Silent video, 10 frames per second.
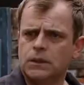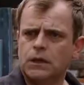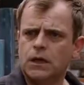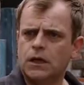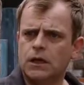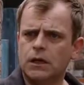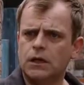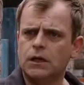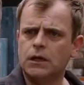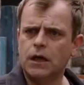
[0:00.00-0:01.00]
Just act
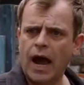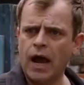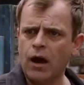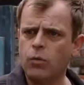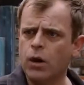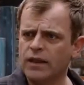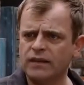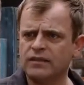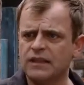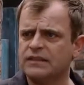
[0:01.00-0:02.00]
normal. How?
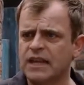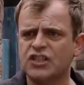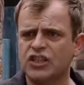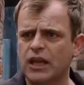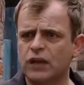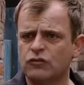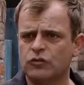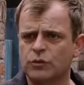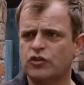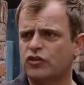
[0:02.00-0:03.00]
That's like saying chill out.
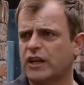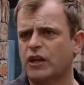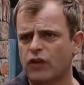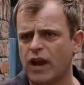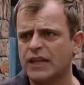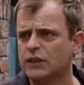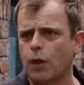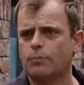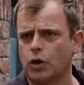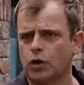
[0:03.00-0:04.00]
Someone's just had a grenade
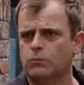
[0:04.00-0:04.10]
lobbed